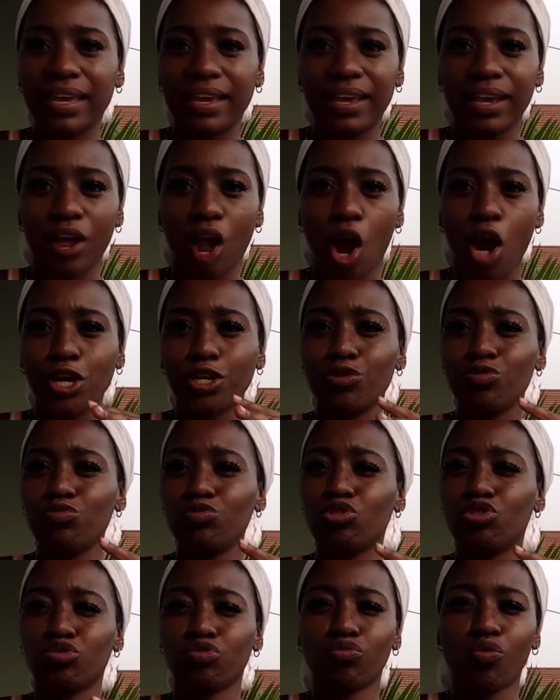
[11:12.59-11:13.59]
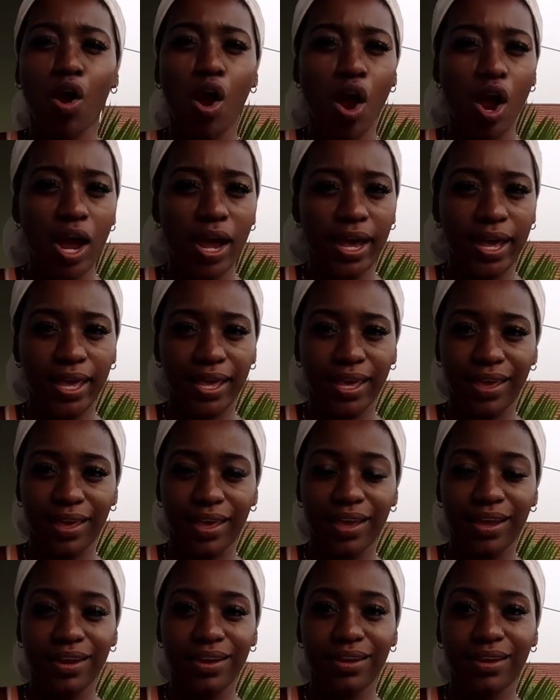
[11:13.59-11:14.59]
it? Are you drawing
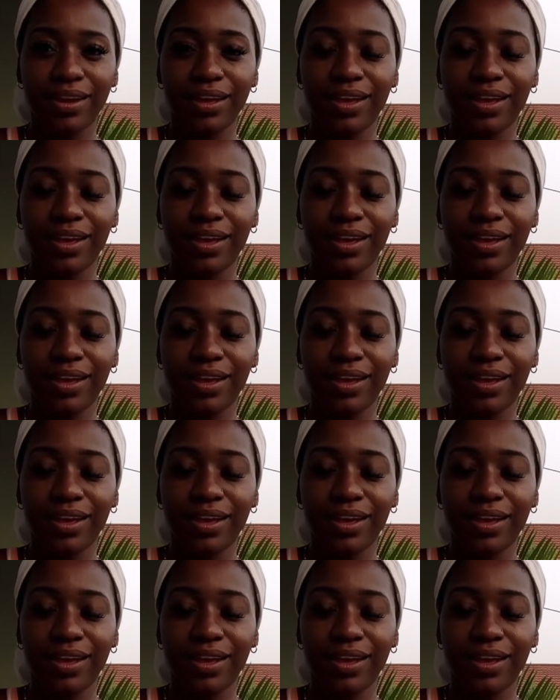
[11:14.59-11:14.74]
it?